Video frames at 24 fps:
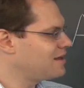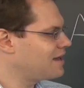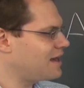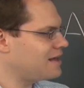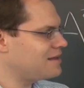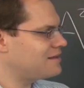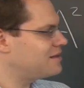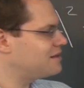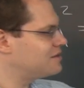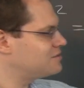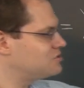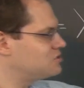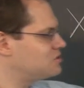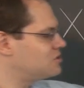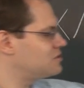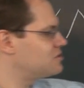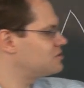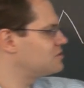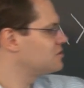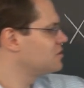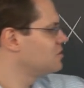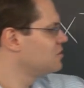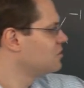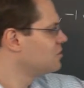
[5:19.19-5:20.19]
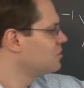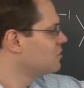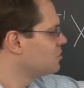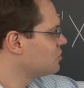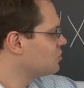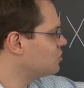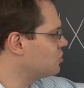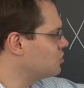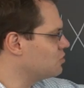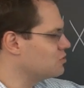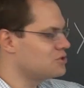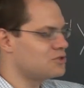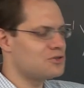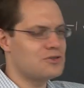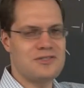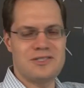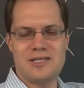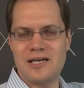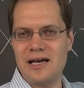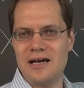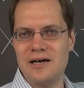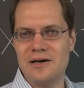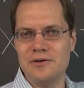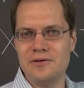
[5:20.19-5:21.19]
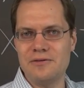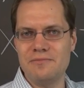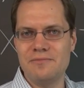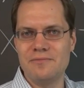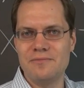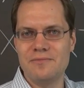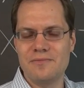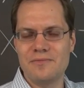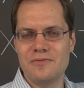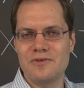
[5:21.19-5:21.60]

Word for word: and then just go to town